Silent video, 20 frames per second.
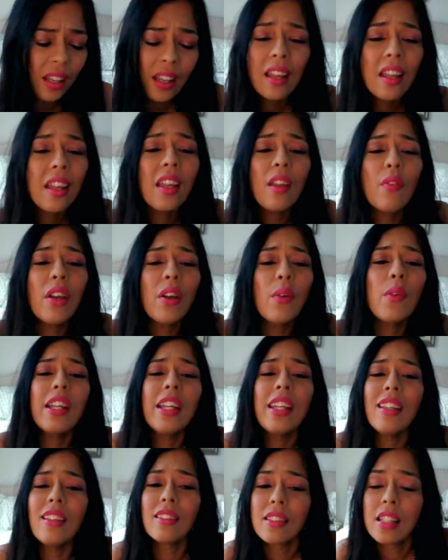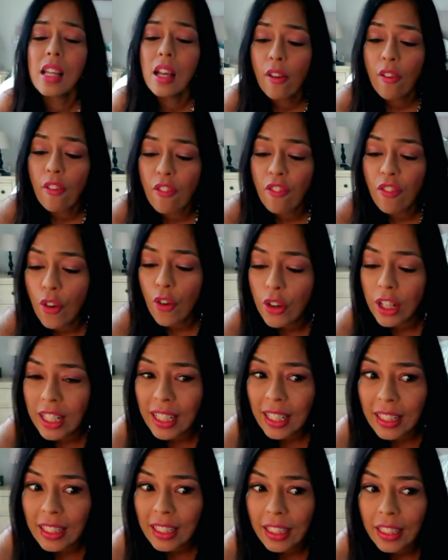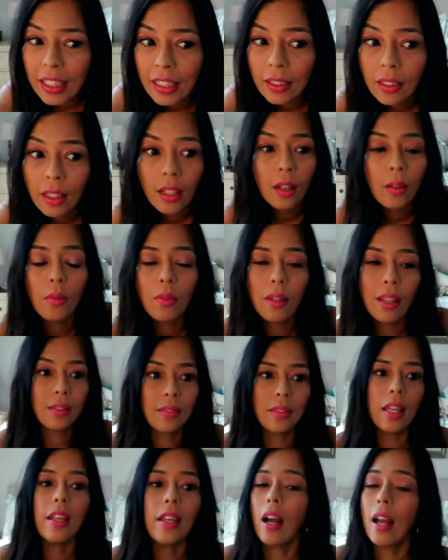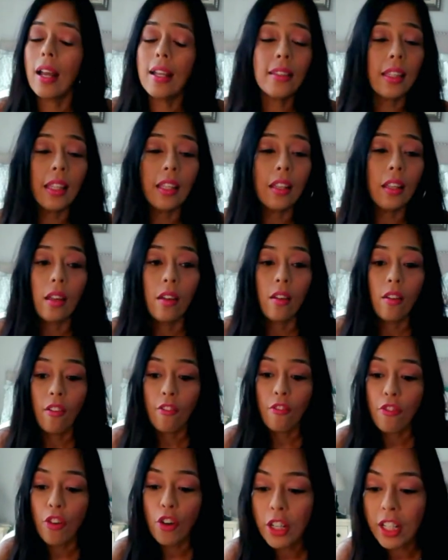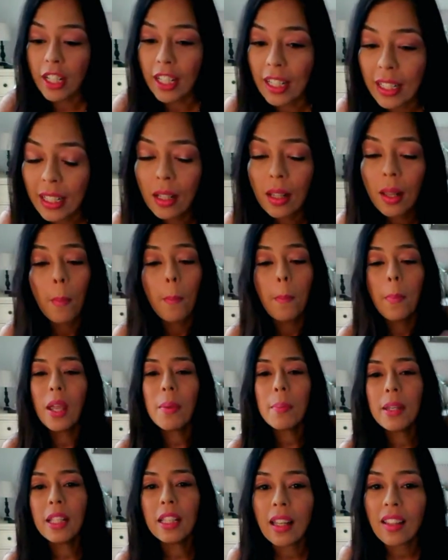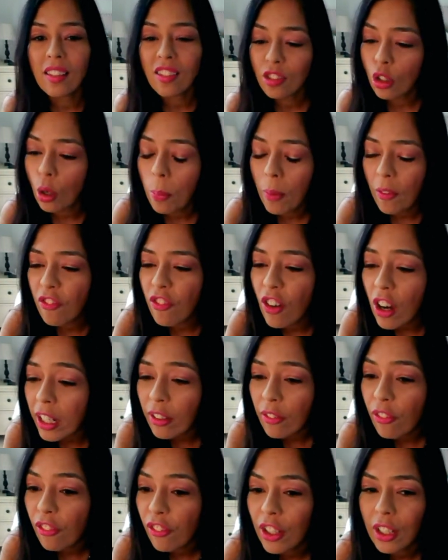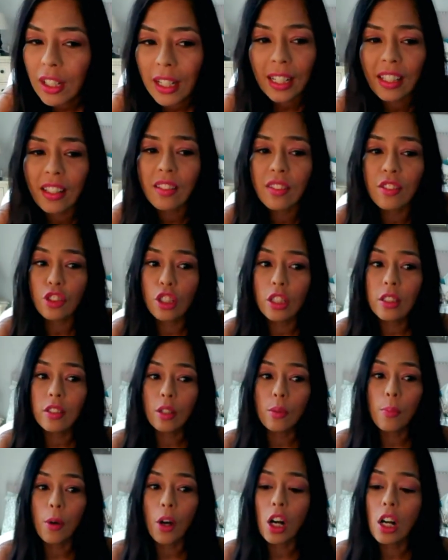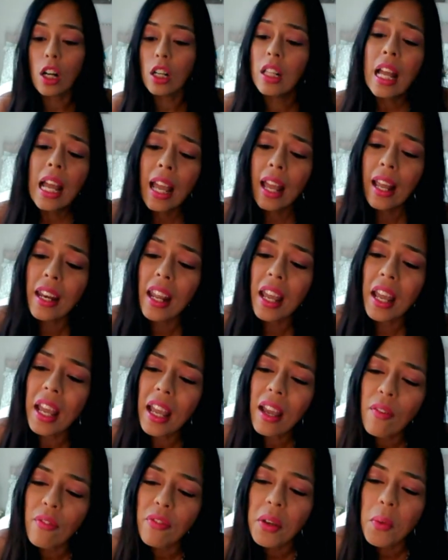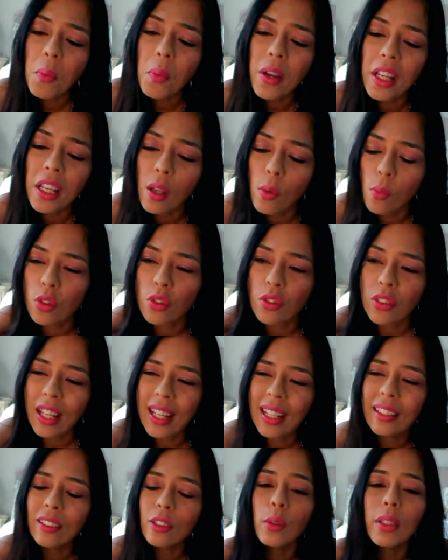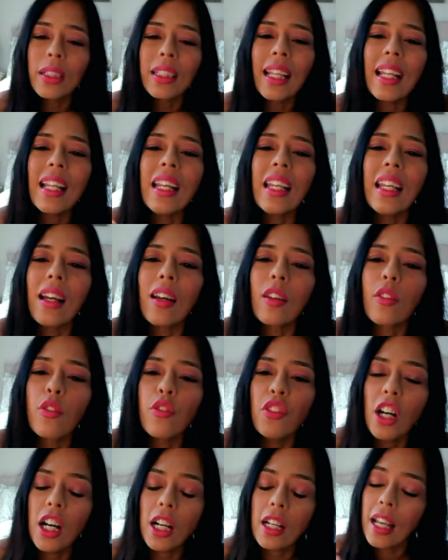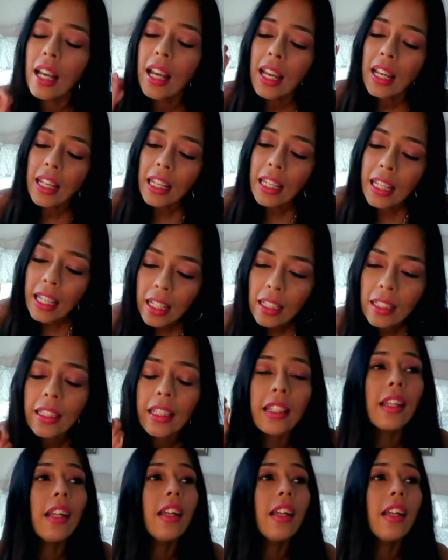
Even when he's phoning it in, let's say I think phoning it in, maybe in that stupid fucking feud against Jinder Mahal, and every week he was entertaining as fuck, killing